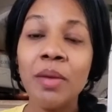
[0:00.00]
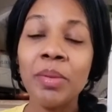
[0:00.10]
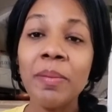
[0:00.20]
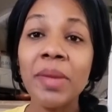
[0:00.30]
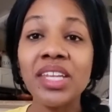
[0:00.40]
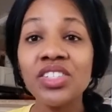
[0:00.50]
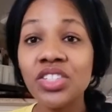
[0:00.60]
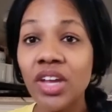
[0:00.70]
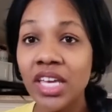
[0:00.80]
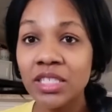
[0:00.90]
But
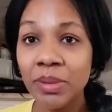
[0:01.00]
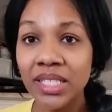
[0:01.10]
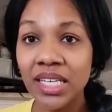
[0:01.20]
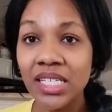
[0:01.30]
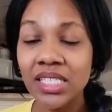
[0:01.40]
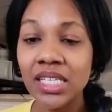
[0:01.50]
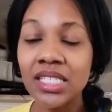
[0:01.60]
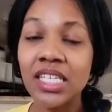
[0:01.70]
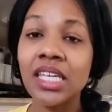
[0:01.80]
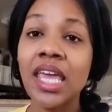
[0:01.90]
managing your
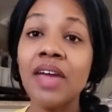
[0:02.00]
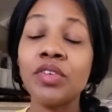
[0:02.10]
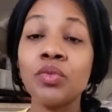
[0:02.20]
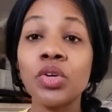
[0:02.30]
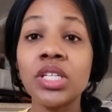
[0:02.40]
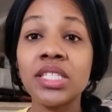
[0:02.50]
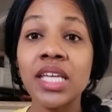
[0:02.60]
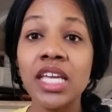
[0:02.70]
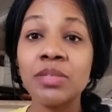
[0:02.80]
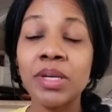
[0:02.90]
expectations and having
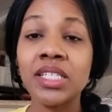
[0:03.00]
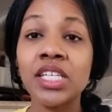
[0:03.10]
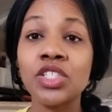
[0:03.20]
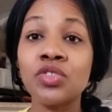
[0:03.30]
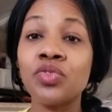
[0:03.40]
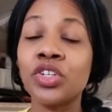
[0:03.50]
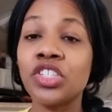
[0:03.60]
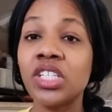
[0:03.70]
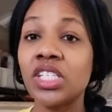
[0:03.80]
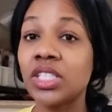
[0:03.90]
realistic expectations for your
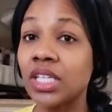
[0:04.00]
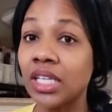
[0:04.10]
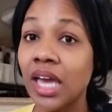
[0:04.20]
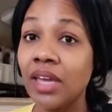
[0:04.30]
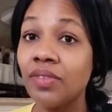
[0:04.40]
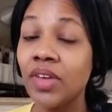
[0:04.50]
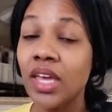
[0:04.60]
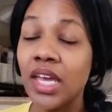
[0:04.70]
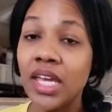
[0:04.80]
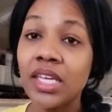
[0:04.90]
station in life
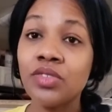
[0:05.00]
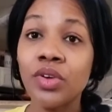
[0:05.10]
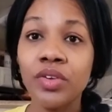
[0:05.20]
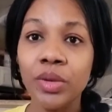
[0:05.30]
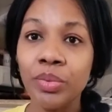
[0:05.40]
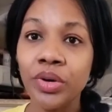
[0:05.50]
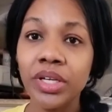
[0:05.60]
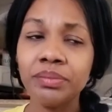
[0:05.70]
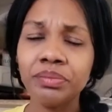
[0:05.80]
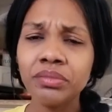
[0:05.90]
is very important.